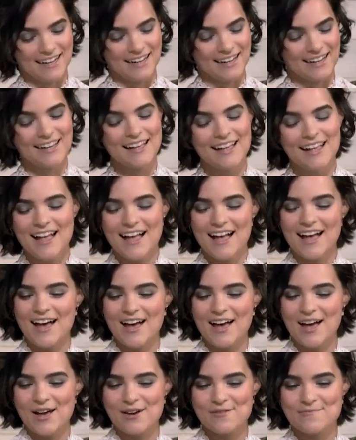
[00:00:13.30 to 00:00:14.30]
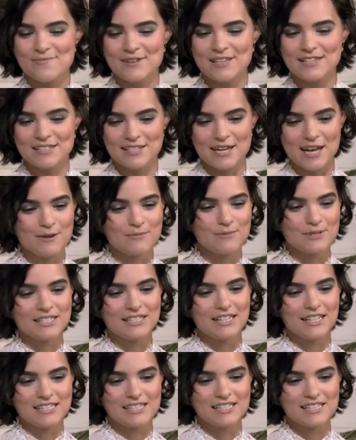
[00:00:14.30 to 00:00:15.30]
Yeah. His name
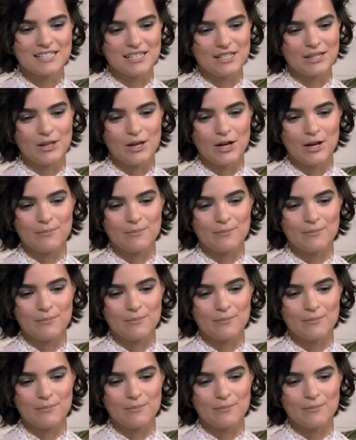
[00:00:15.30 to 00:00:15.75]
is like still